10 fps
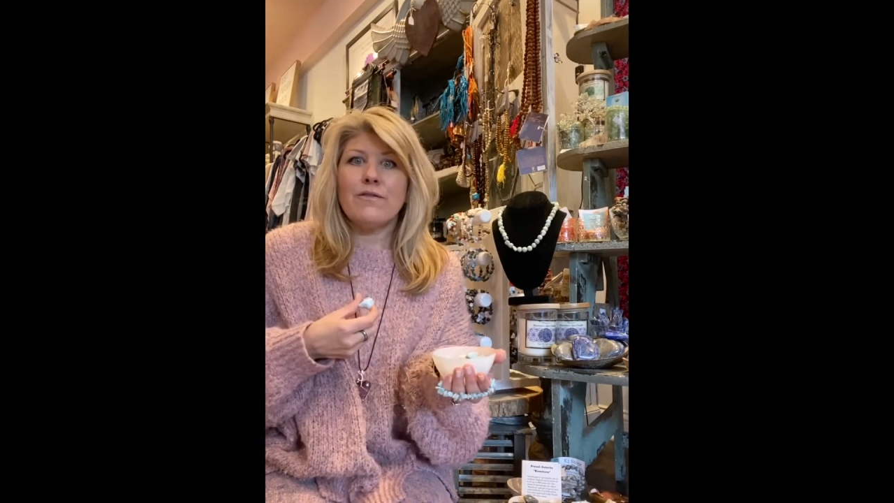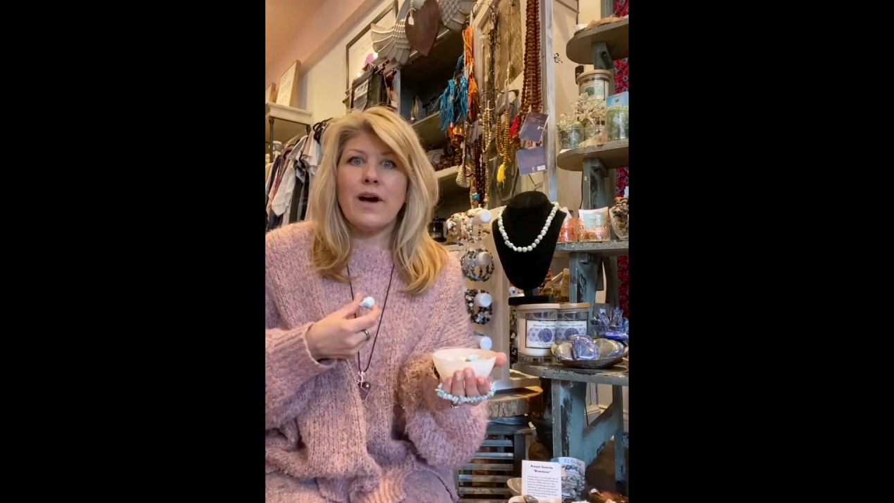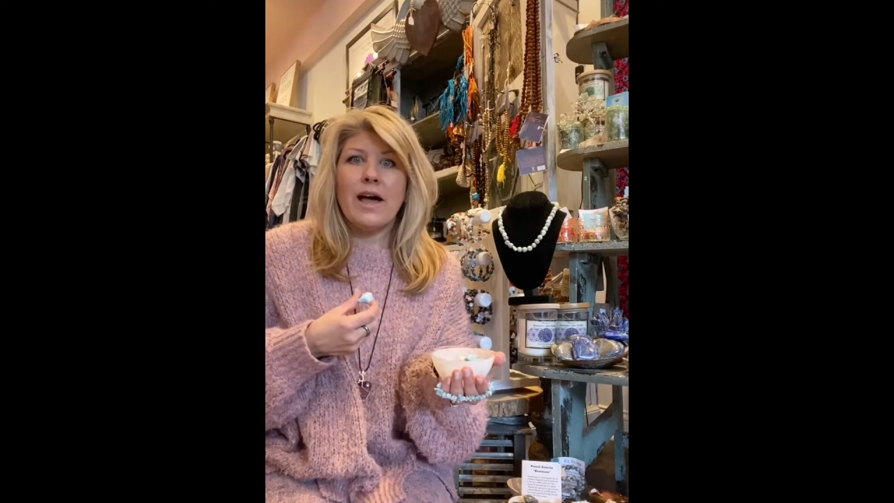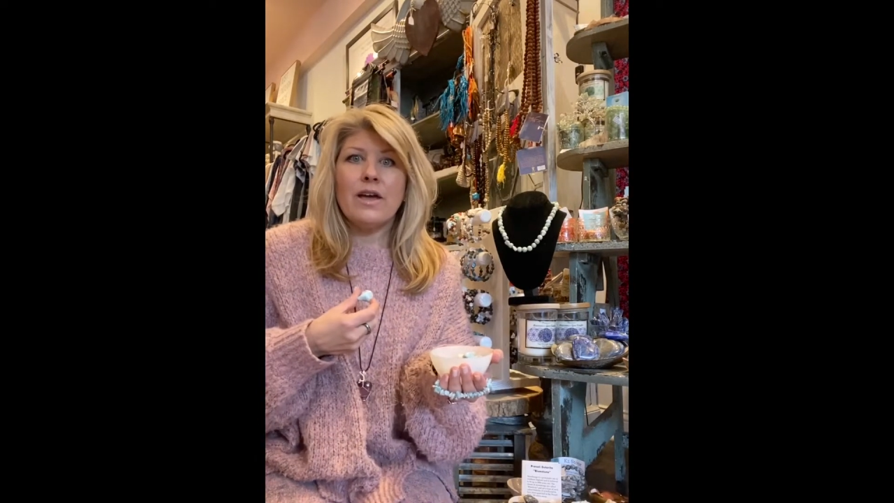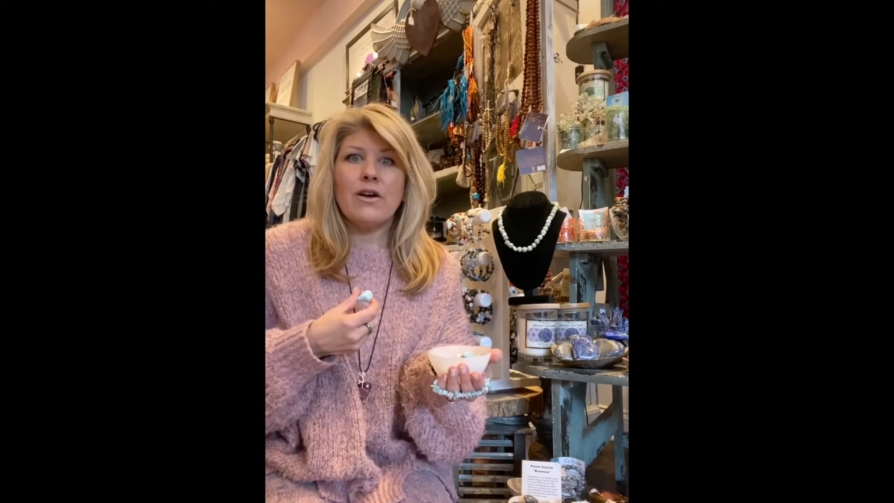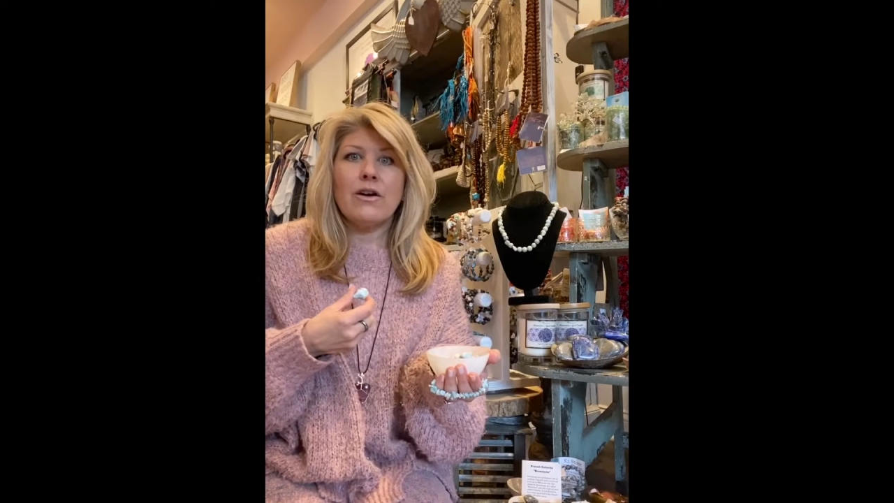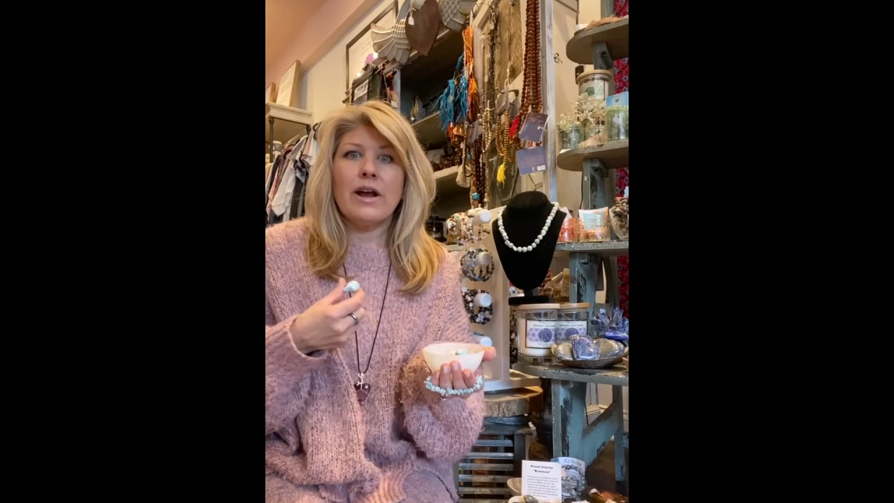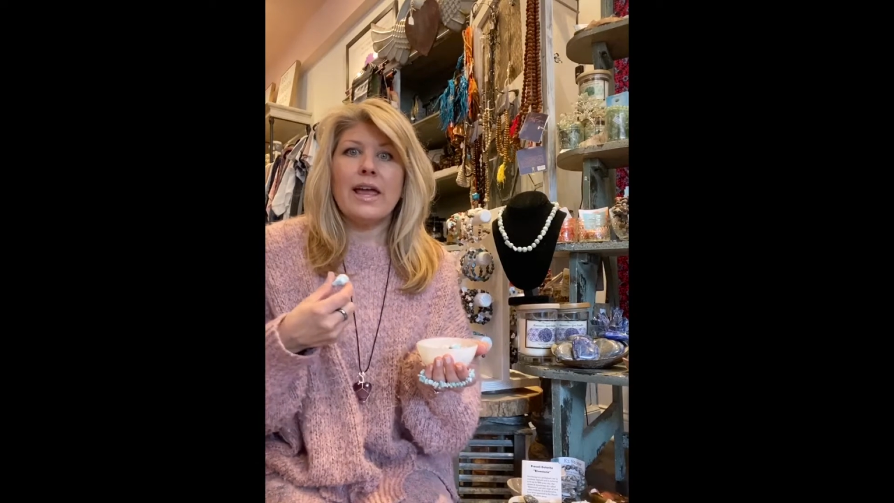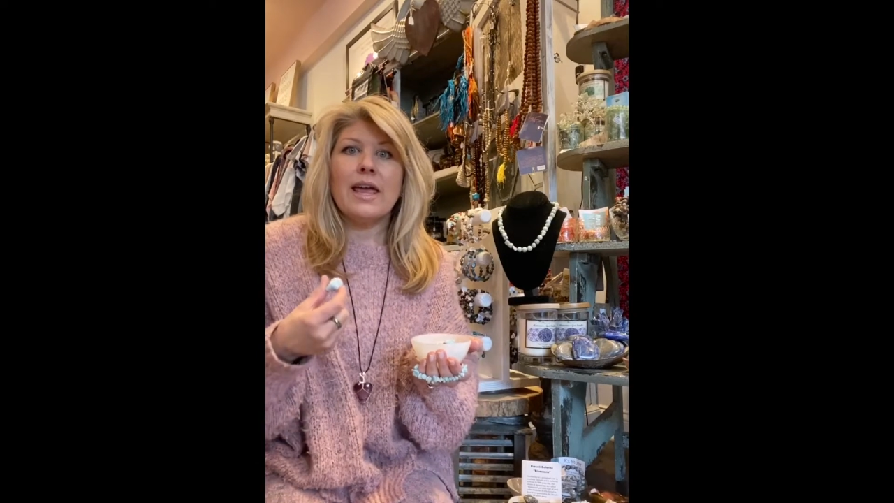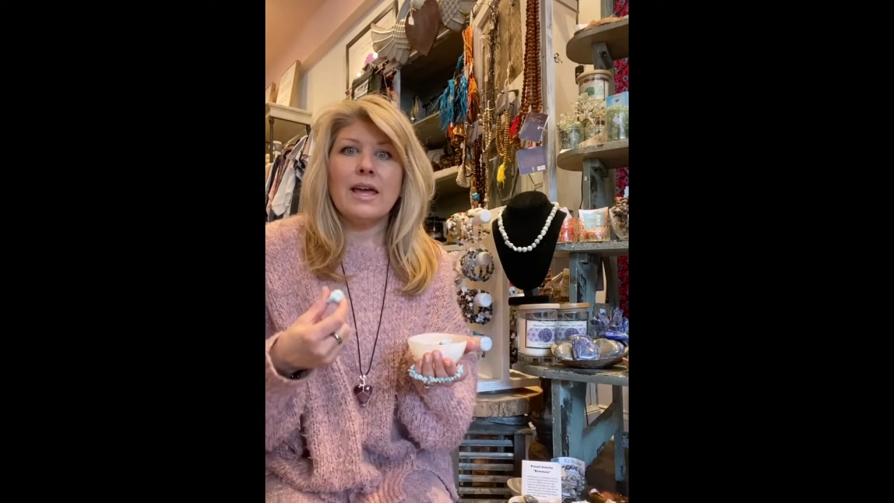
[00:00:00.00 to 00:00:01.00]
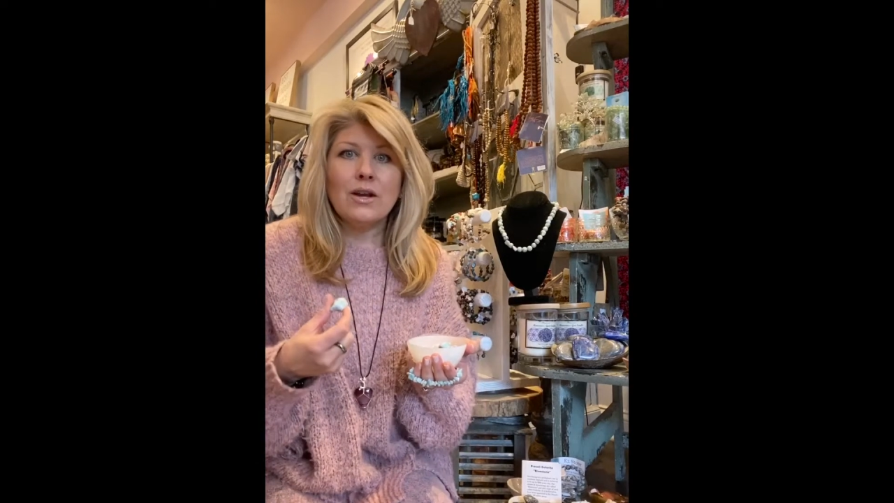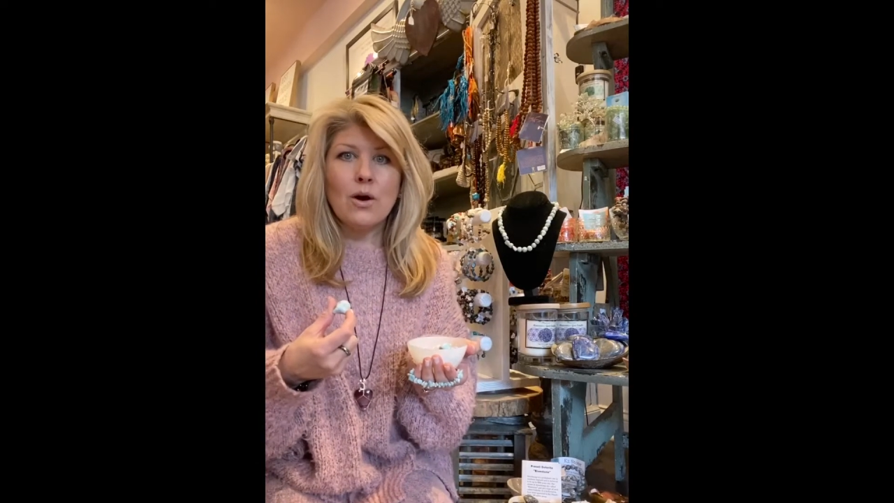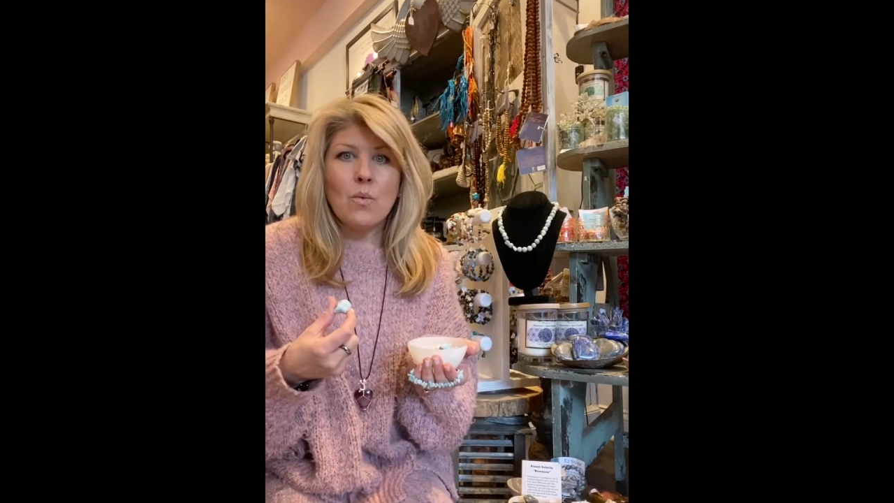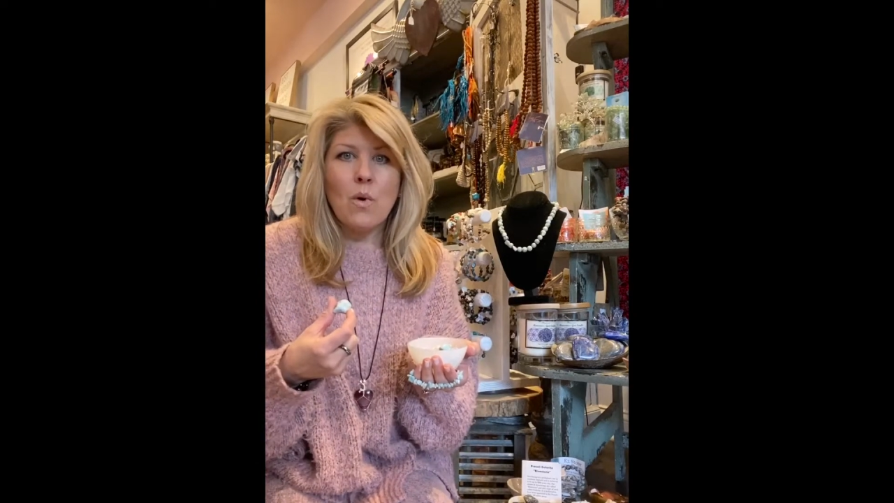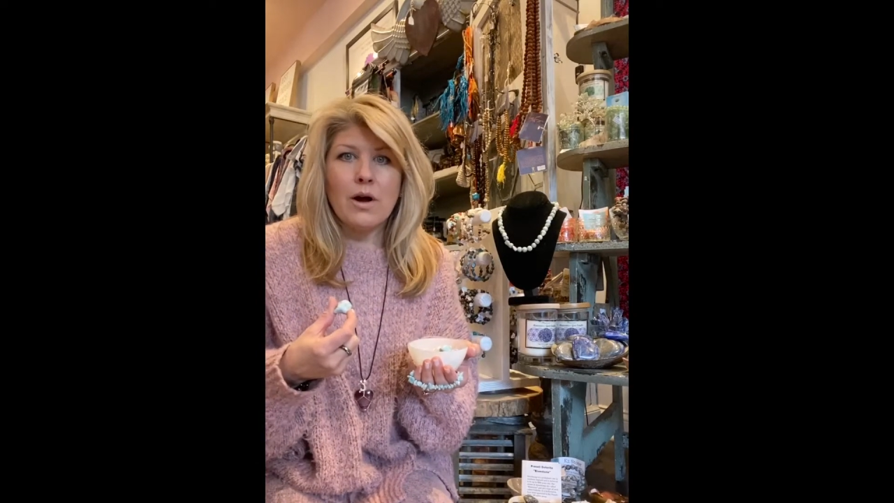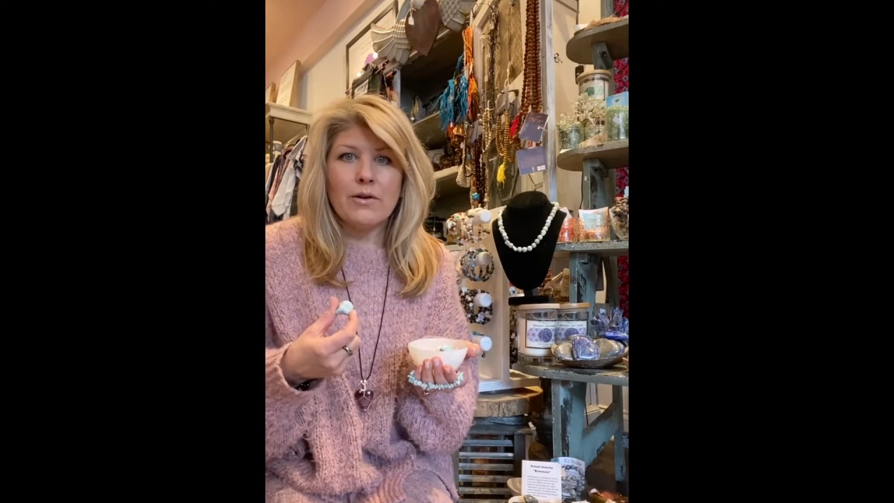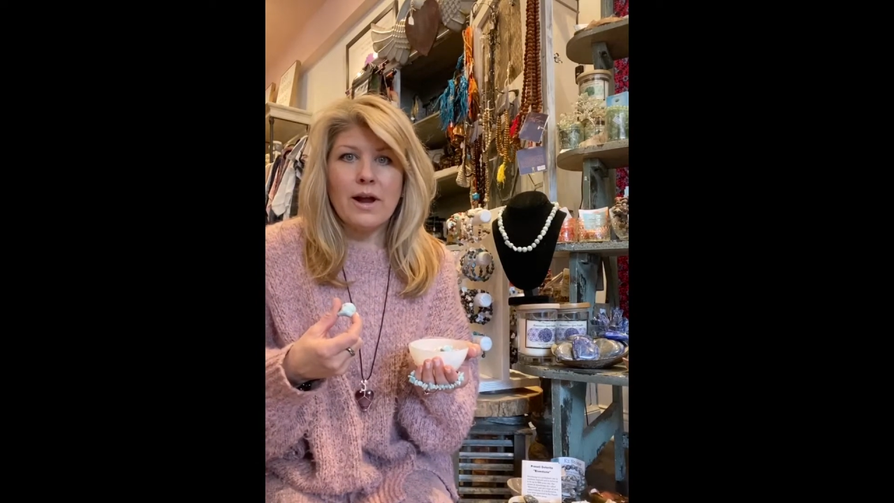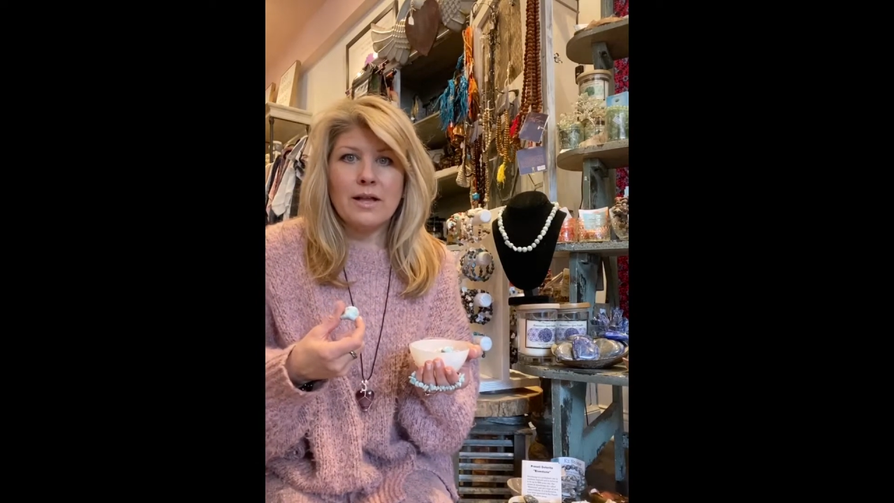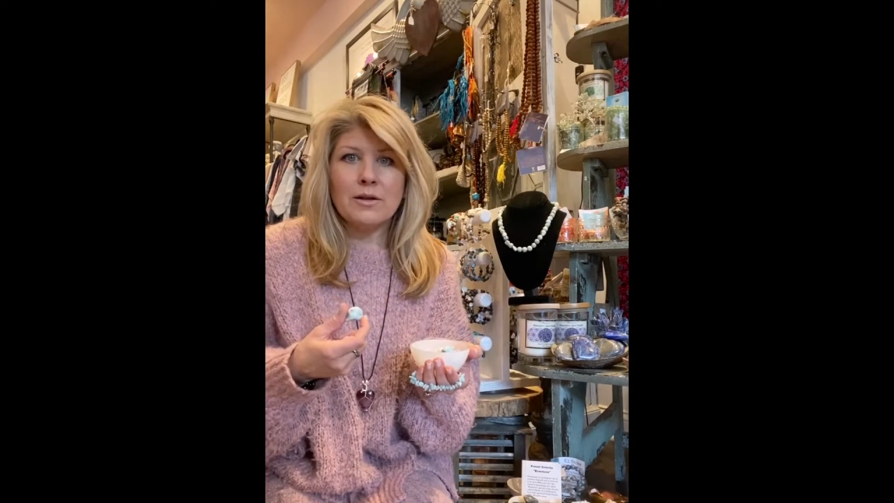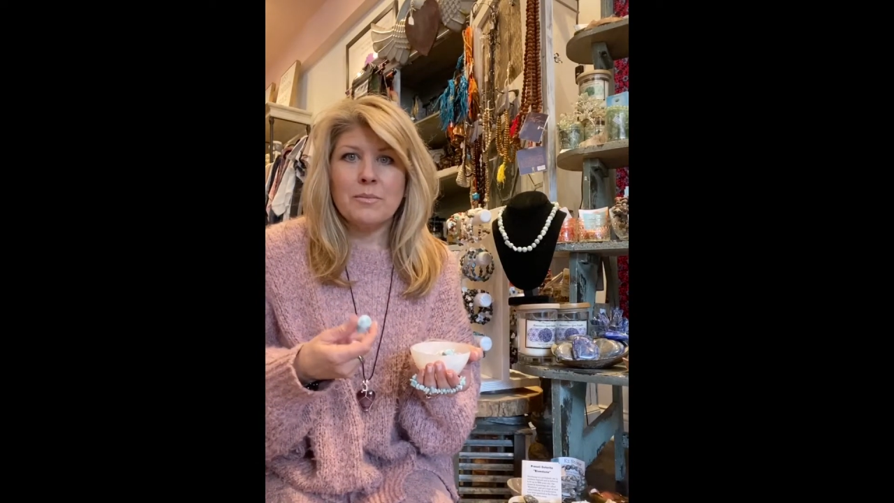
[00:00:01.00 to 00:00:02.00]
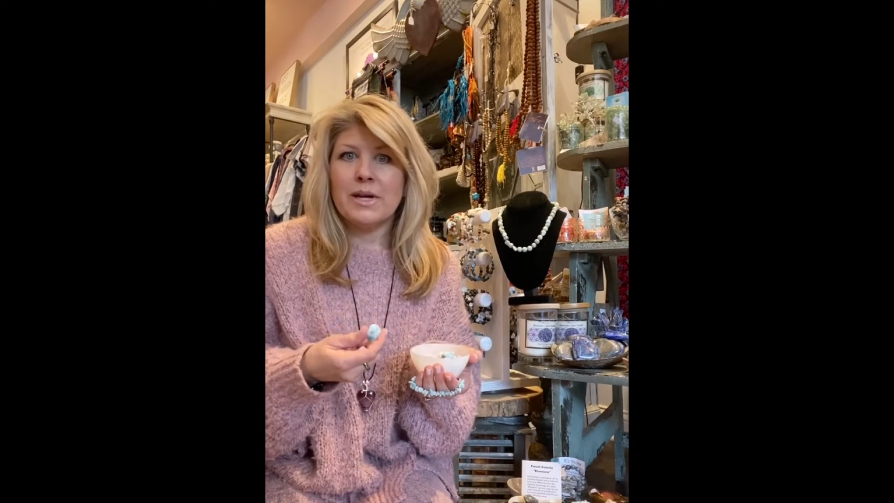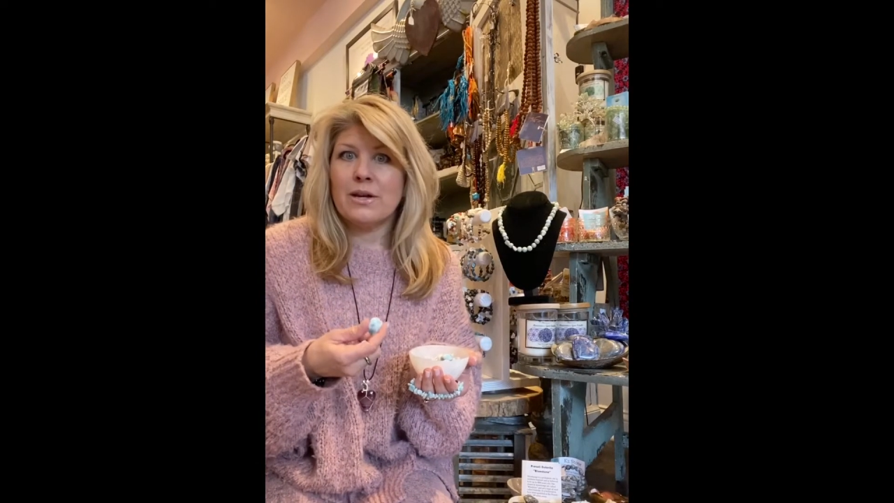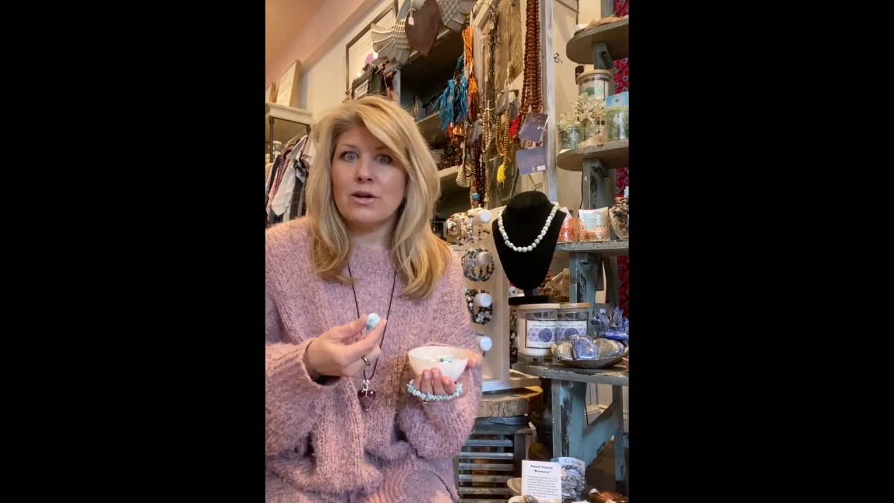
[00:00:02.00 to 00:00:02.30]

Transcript: fire and a water element